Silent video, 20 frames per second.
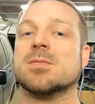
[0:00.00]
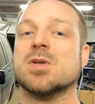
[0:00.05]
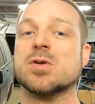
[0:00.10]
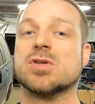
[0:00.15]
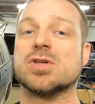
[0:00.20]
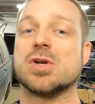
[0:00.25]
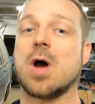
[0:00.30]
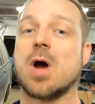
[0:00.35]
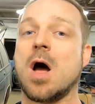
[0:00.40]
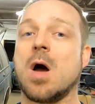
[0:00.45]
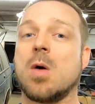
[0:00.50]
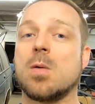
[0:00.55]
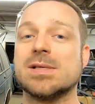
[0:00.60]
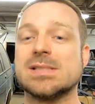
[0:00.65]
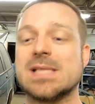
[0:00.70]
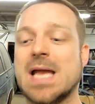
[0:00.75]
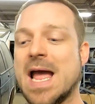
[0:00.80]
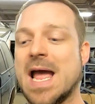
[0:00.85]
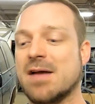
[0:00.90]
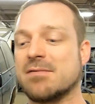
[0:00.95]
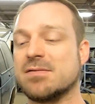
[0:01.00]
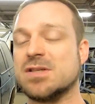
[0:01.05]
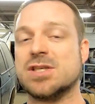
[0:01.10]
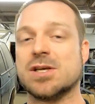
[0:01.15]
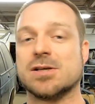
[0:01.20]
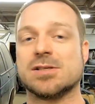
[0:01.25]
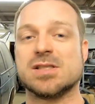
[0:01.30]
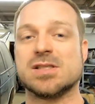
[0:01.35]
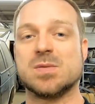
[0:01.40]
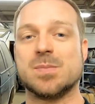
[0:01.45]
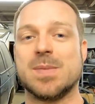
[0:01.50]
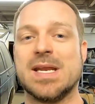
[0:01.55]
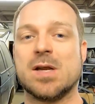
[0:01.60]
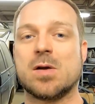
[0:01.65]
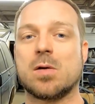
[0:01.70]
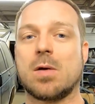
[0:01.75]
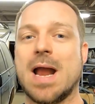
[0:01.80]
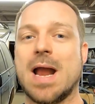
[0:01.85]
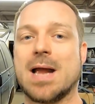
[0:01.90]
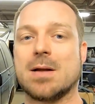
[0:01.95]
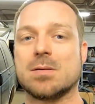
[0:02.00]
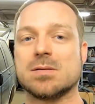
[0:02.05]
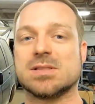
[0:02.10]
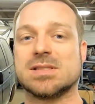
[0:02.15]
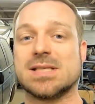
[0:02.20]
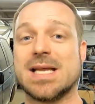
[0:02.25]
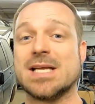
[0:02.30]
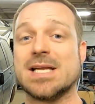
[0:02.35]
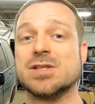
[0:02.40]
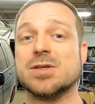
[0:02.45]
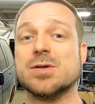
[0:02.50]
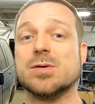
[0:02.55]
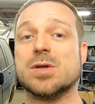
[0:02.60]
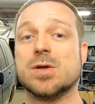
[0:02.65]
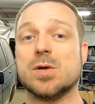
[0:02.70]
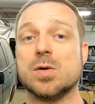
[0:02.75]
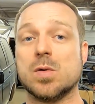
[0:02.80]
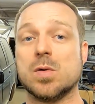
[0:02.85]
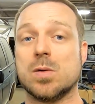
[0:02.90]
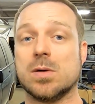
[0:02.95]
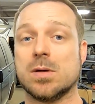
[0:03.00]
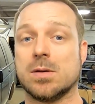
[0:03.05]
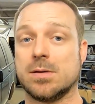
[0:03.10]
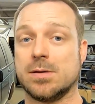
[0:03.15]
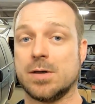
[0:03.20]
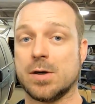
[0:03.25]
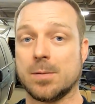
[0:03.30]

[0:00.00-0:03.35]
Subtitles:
You should always have just as many grounds as you do